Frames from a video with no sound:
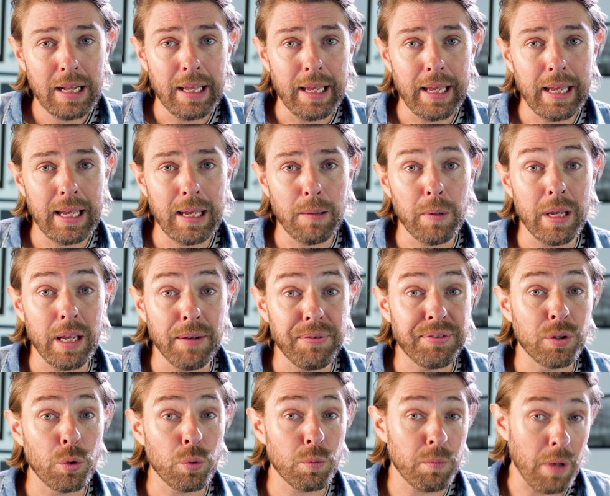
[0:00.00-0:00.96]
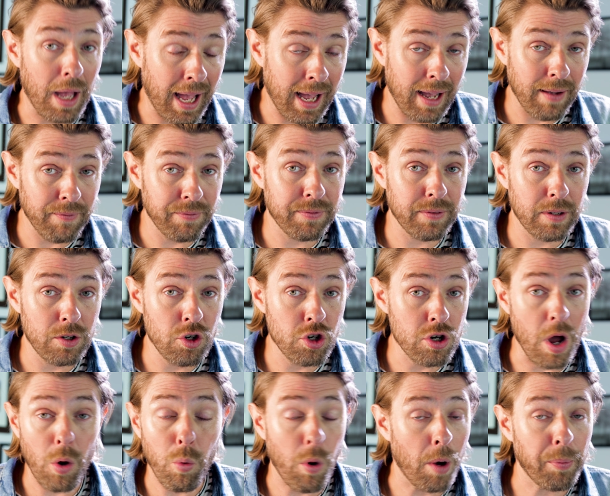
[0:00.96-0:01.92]
If you have
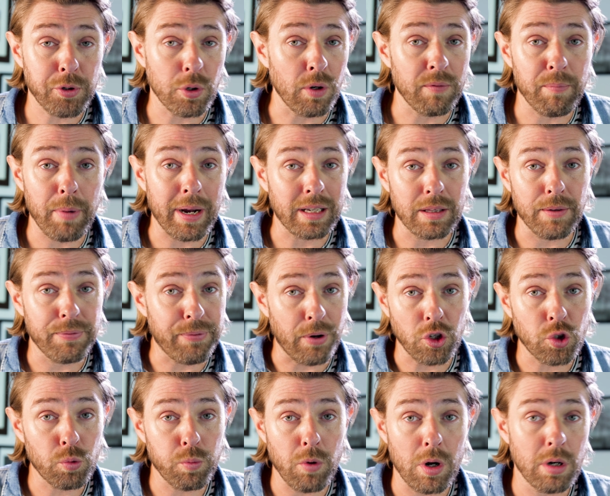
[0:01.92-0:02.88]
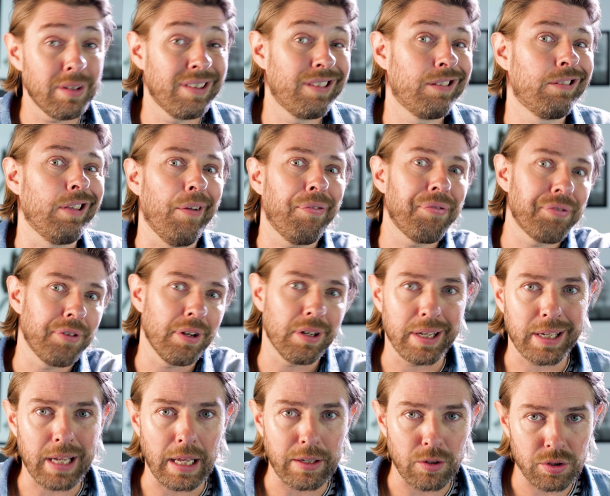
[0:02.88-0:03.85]
no option of buying the first one,
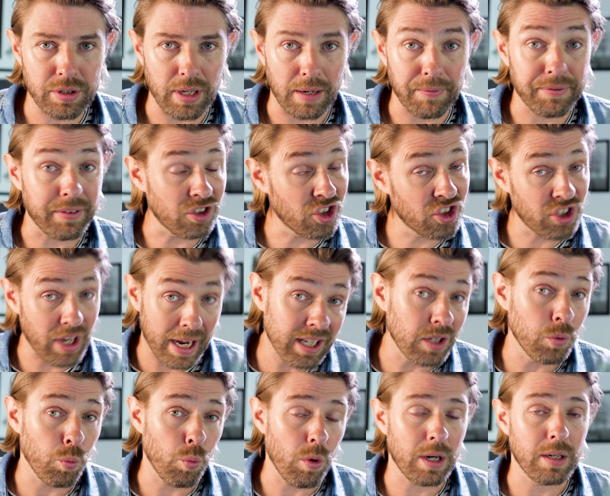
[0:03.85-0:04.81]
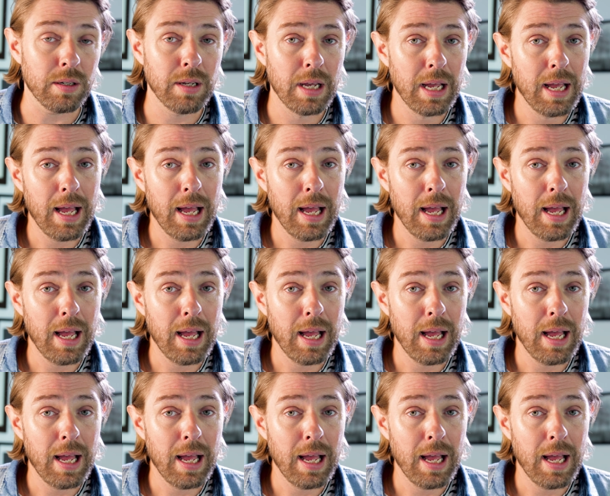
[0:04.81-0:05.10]
definitely get yourself the second one,